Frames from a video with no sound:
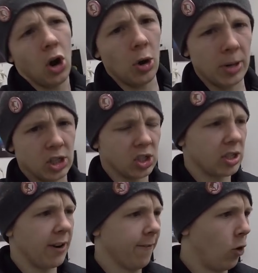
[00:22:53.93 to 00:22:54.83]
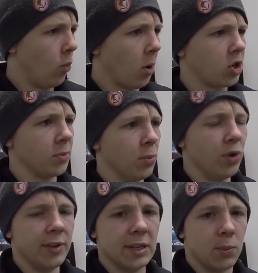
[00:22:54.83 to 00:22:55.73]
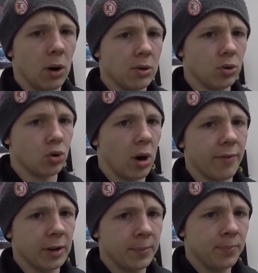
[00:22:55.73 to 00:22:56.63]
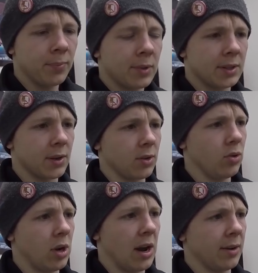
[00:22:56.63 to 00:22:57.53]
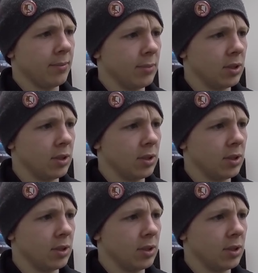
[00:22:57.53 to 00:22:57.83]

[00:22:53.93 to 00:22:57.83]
a whole bunch of stuff or watching movies while you're driving, so that you can't,